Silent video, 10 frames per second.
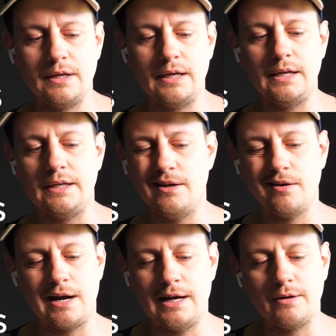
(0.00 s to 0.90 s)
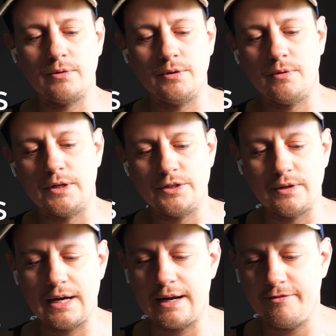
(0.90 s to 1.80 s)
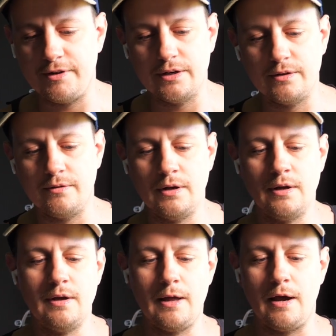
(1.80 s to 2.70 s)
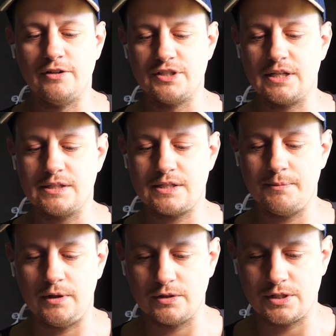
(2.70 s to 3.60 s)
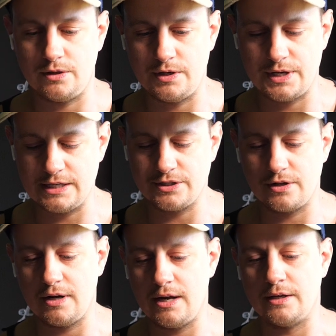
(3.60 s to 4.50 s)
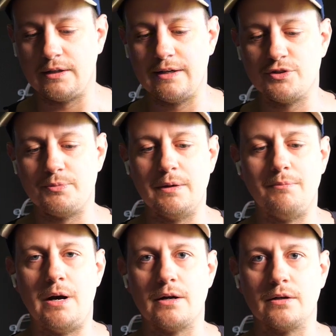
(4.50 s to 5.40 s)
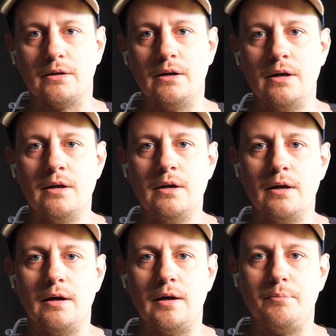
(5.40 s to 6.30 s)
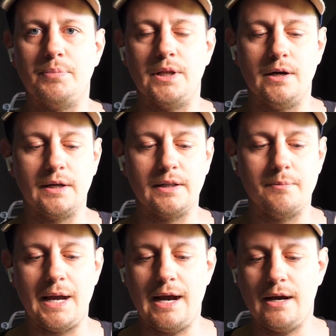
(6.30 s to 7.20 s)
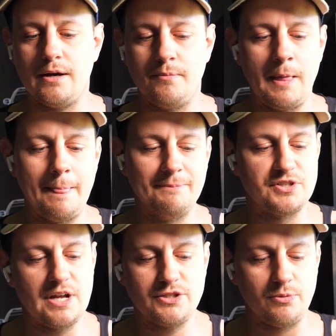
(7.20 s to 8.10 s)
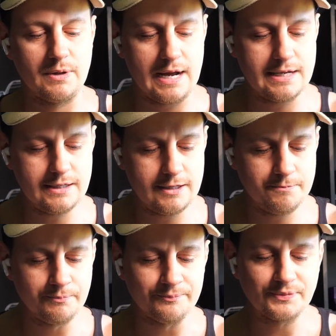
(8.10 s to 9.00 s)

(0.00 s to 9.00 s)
in here. I didn't really want to do that. I figured I'll just get something that looks a little nicer and gives me a modern plug in the back. So that's what I did.